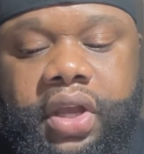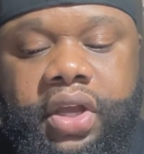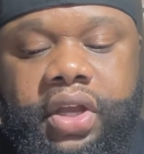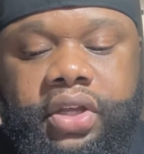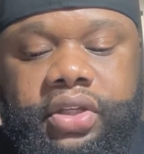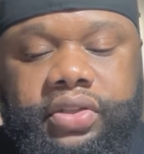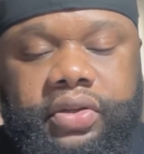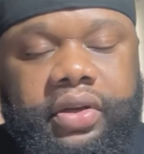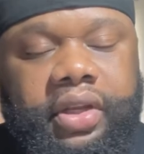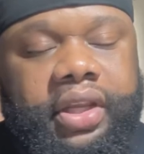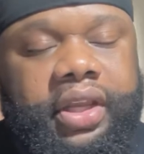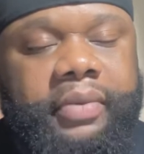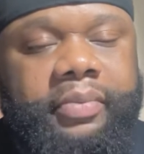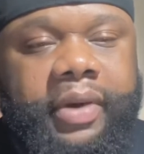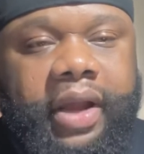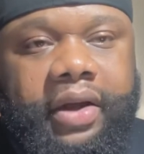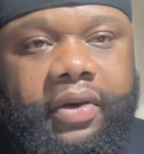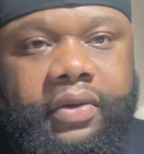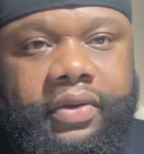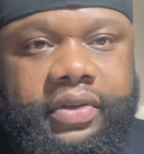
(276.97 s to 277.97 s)
So to get
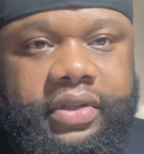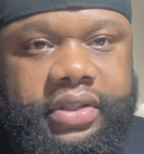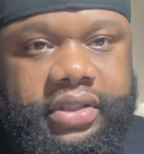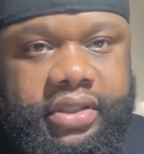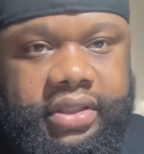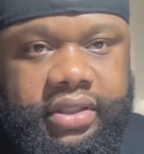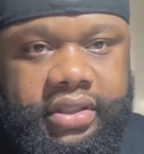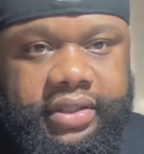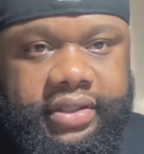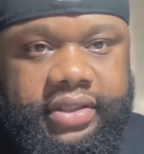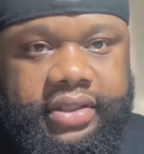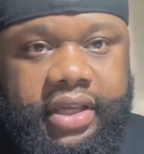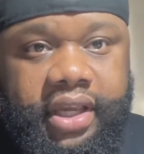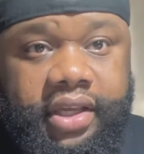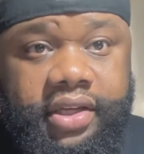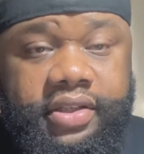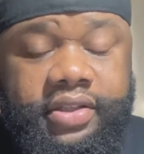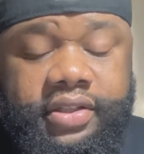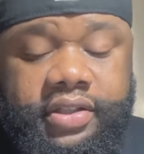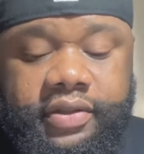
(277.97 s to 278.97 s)
back on this
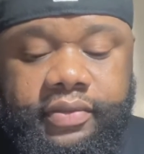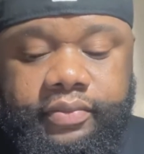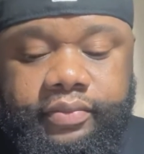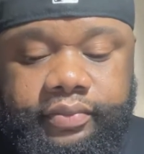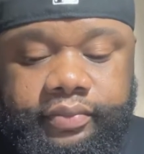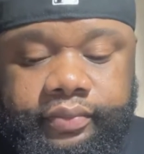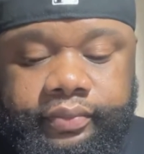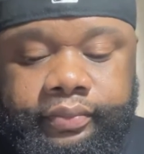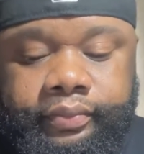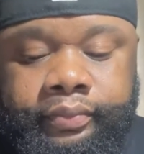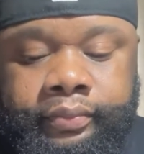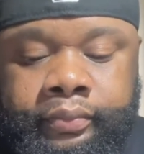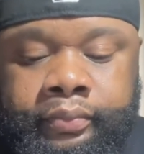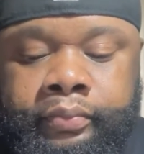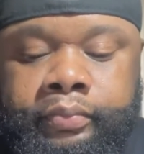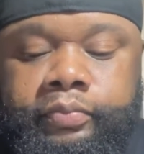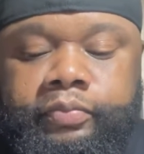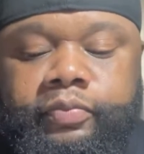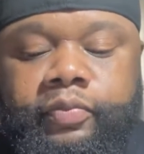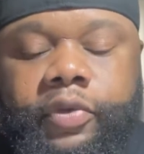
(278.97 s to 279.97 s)
case,
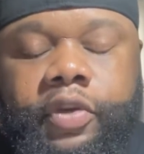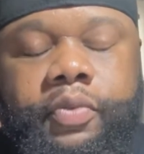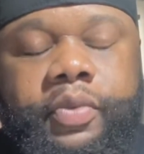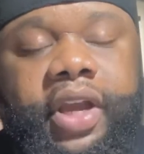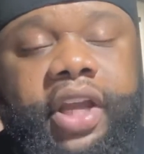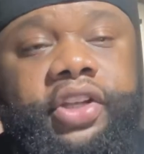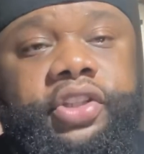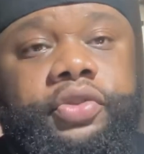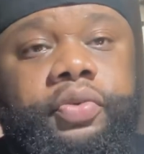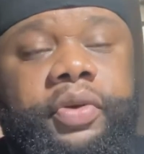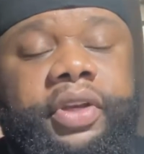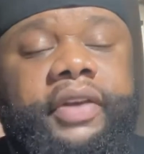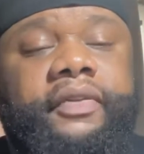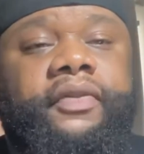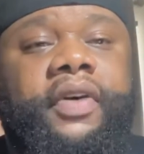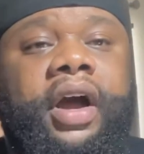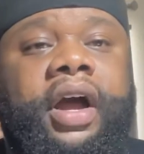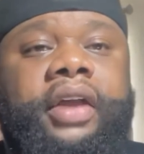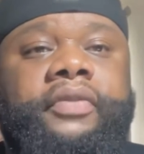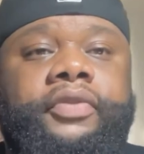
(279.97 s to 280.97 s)
we had a
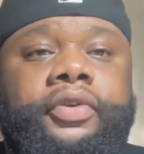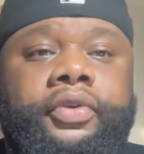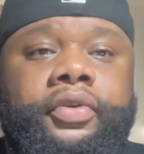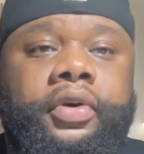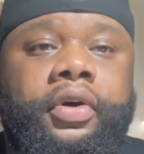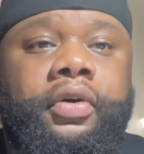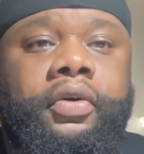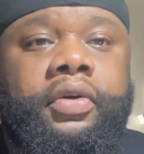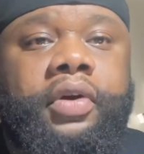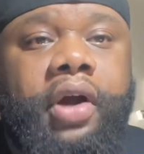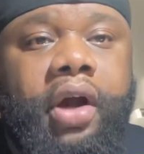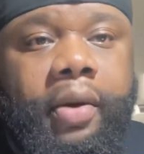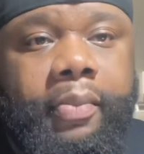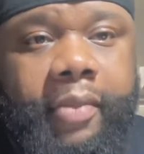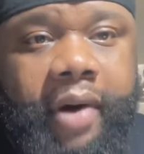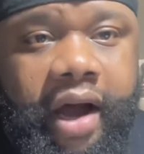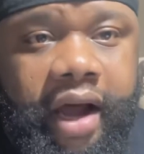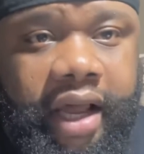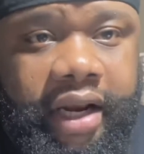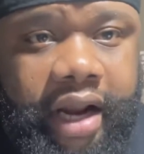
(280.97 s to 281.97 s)
25-year-old
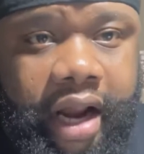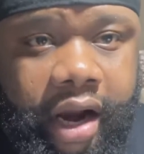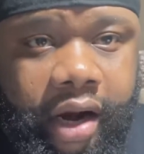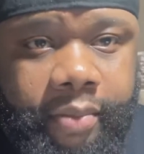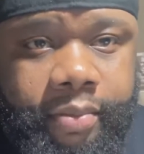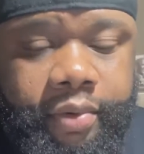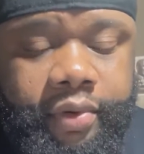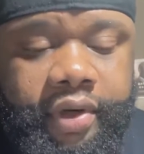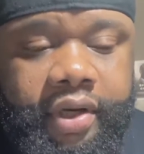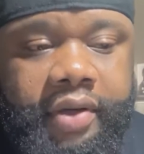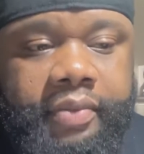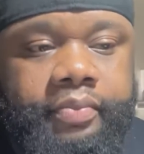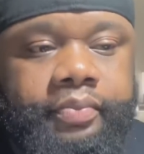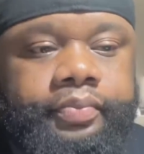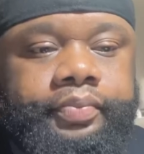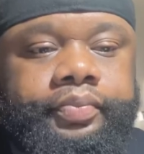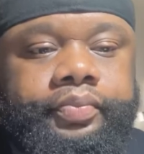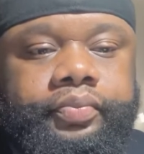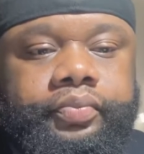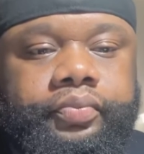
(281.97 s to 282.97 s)
Ahmaud Arbery
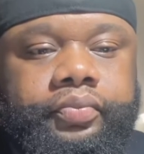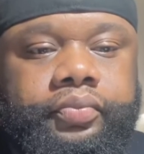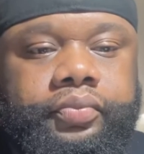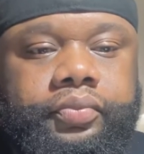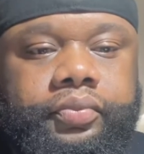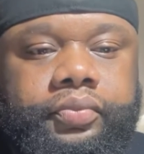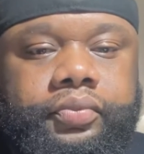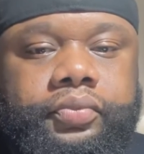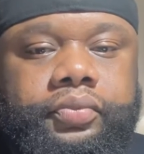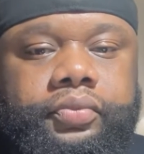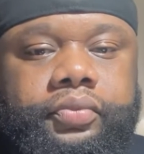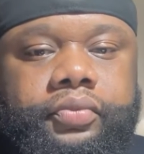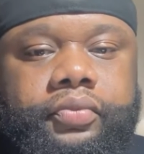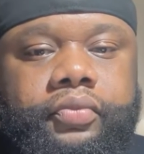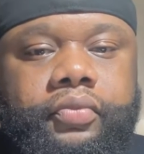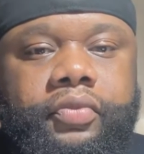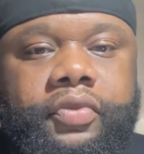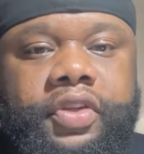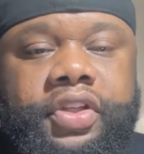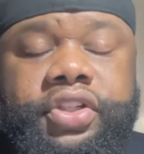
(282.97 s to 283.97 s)

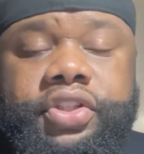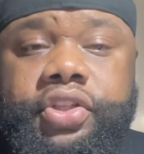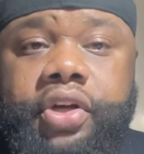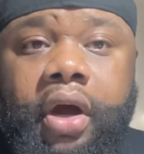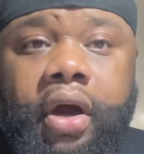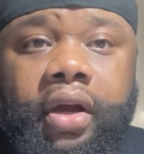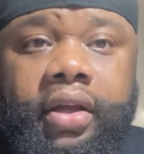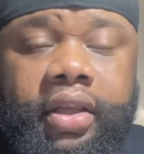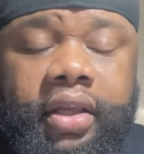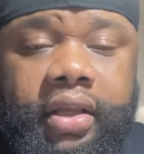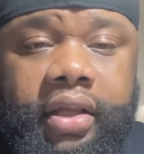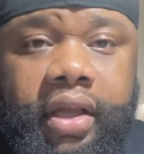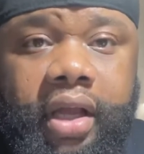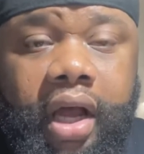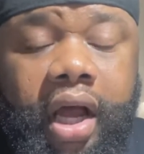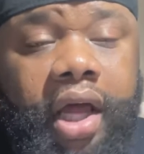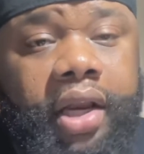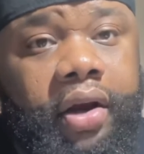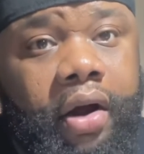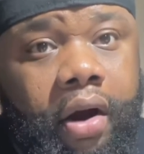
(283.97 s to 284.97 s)
jogging,
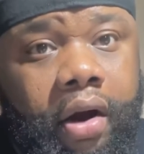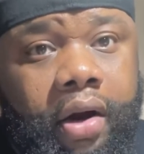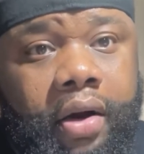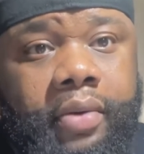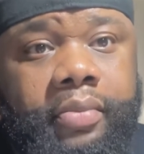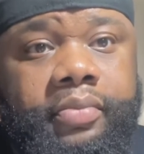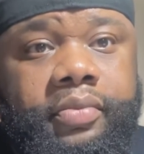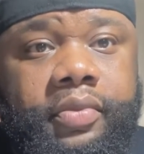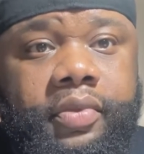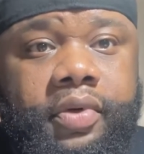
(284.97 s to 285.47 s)
unarmed,